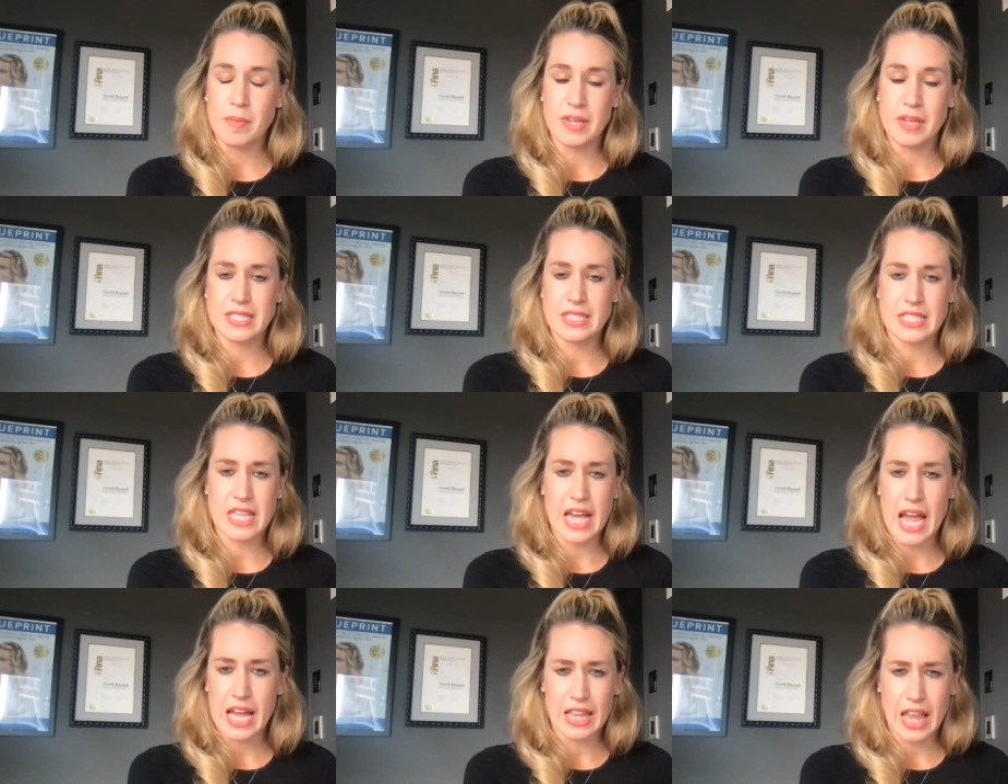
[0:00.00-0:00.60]
maybe
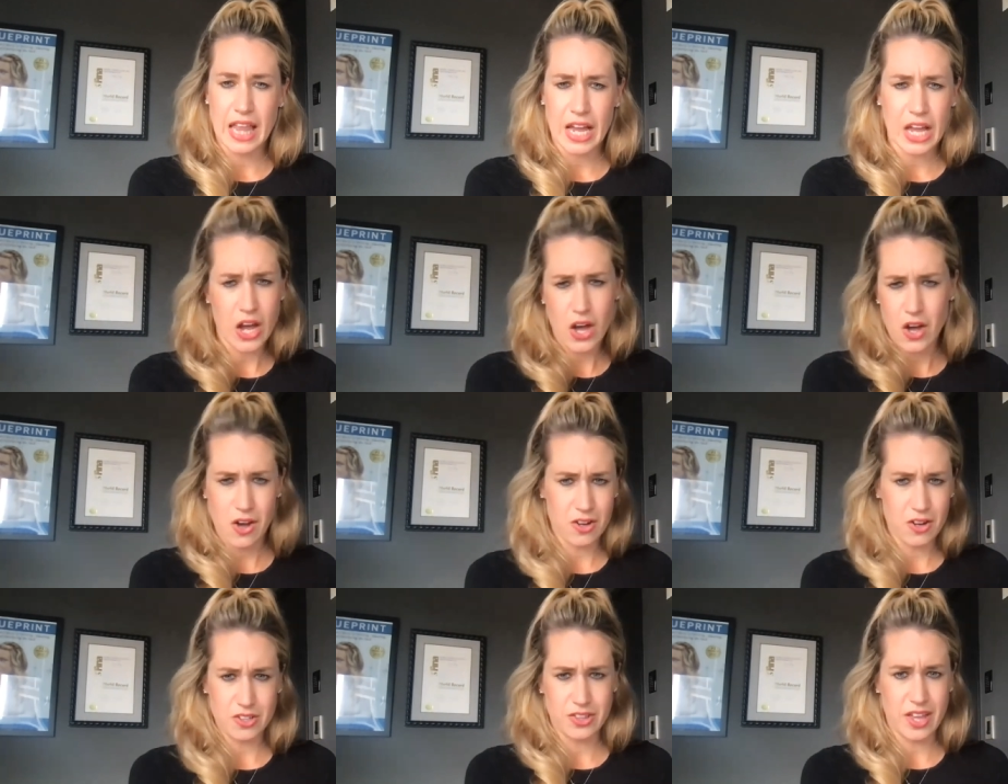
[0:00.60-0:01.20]
say like,
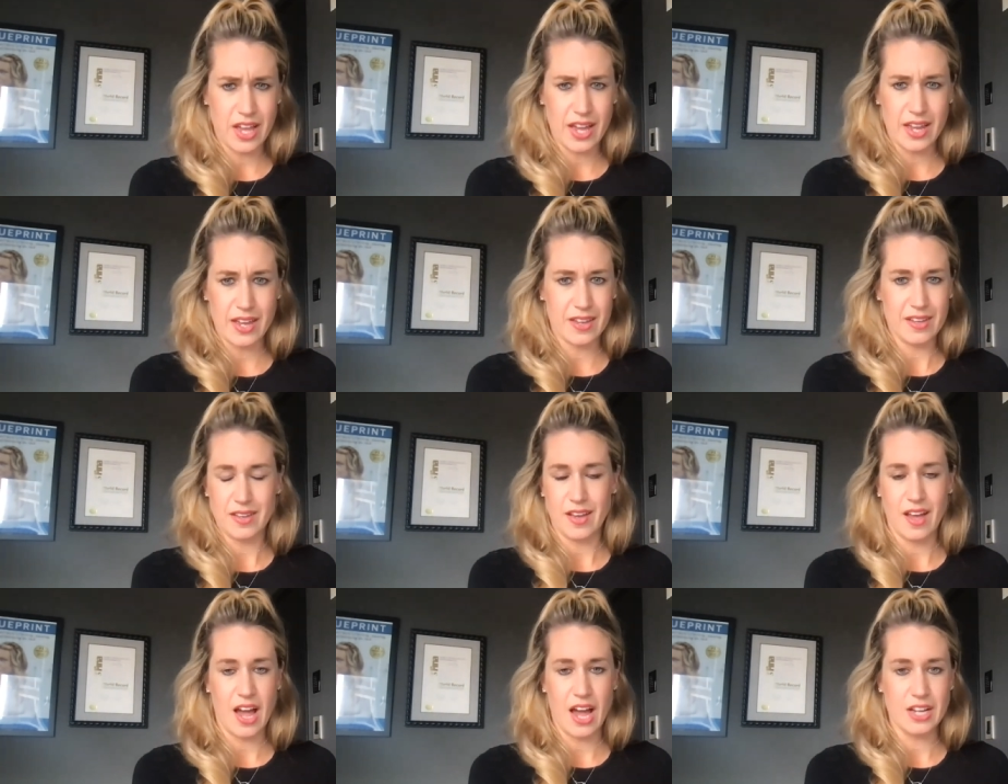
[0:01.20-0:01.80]
oh, like
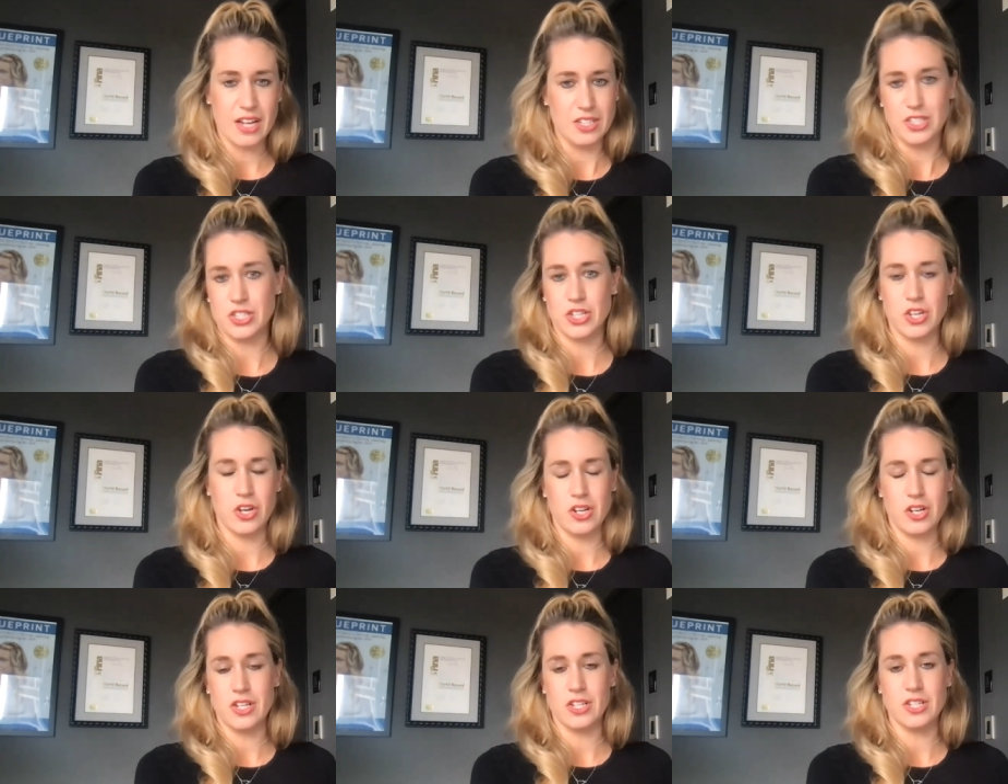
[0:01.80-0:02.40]
I
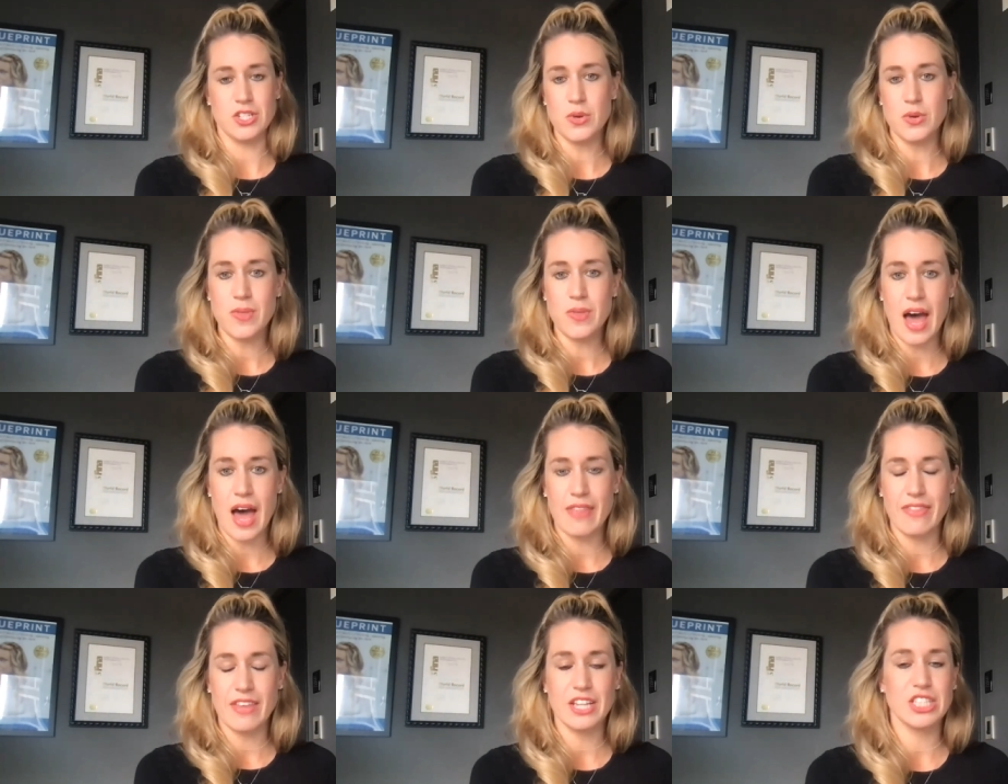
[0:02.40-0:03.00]
just couldn't do
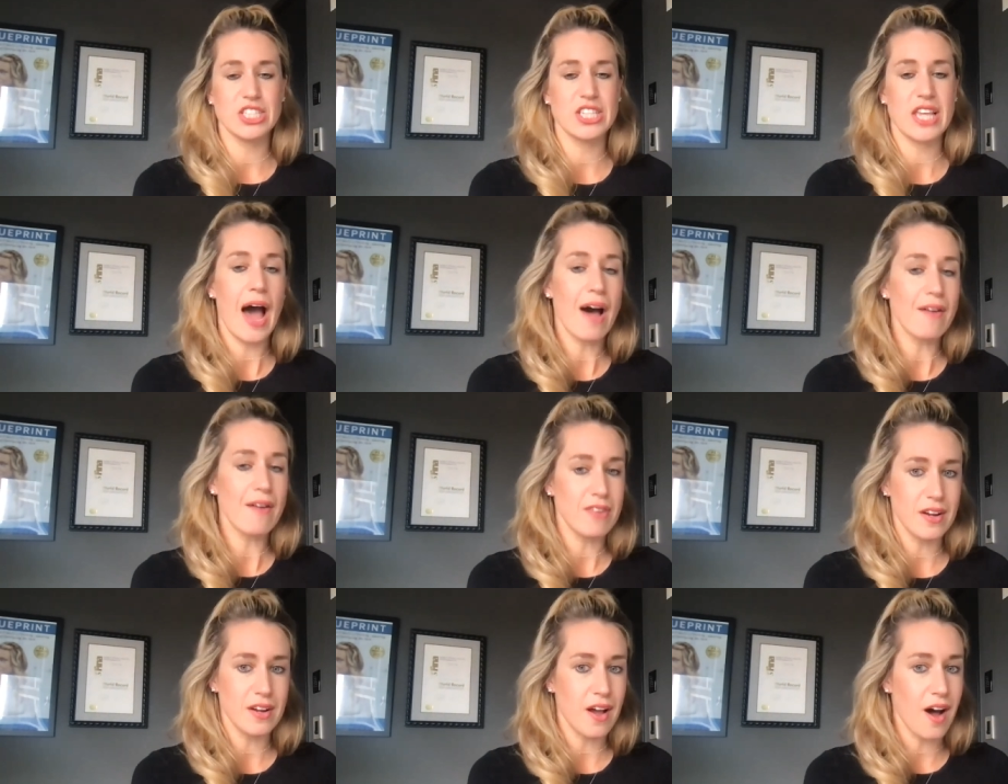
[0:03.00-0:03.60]
that, they just
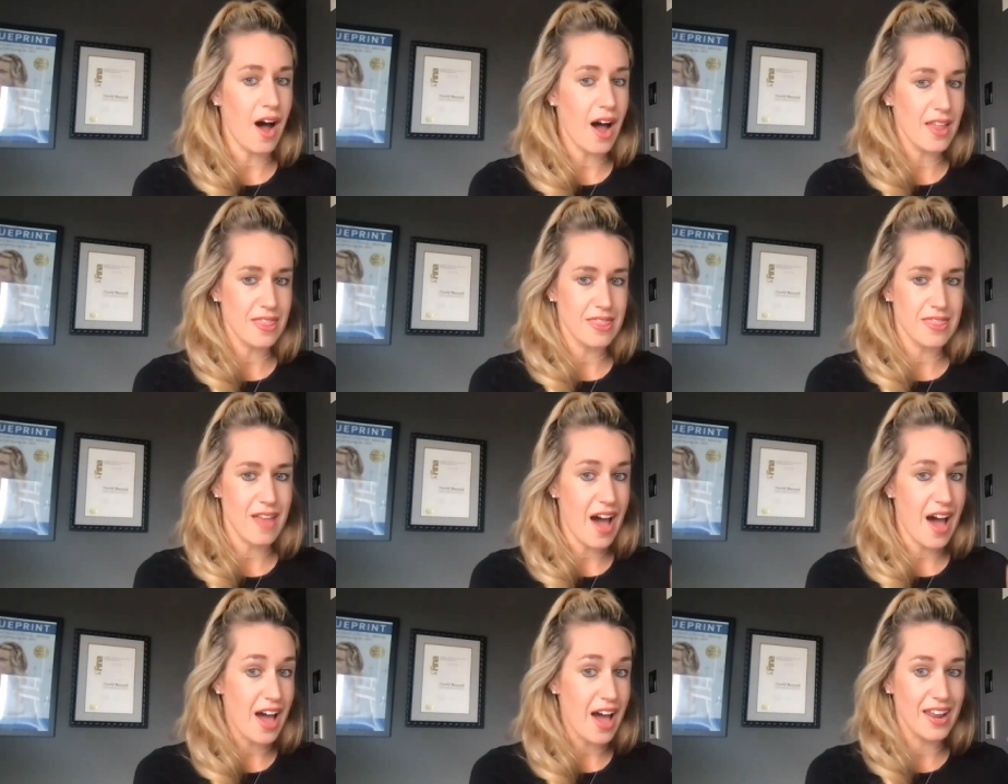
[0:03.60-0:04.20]
haven't
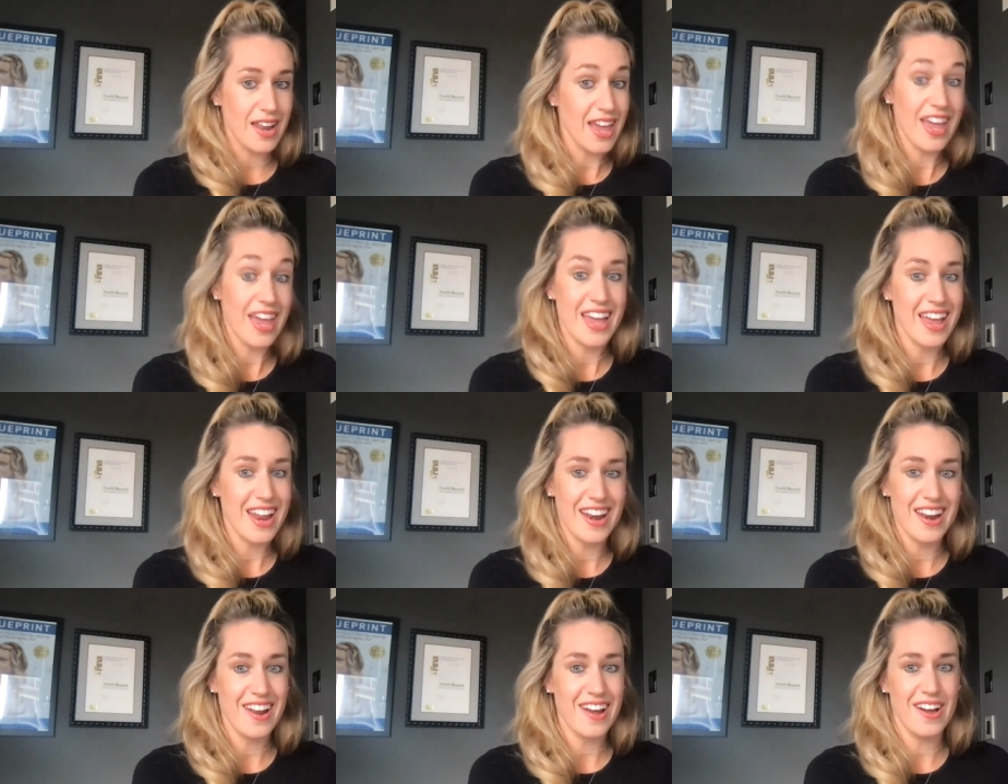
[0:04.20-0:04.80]
gotten that
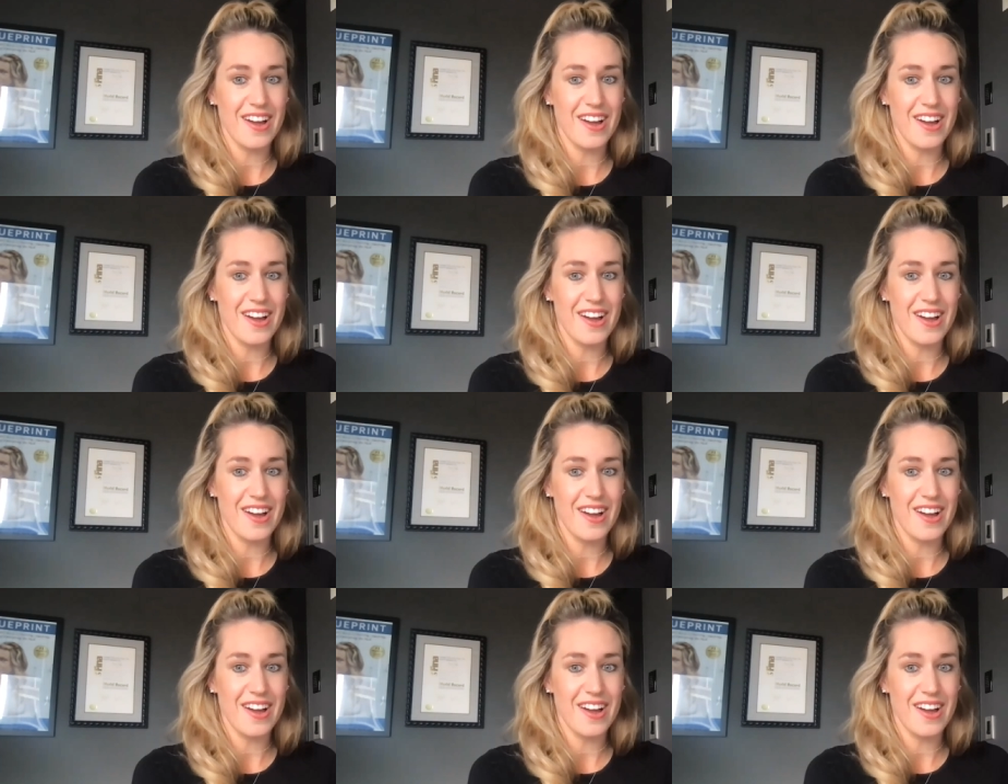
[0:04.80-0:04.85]
hit,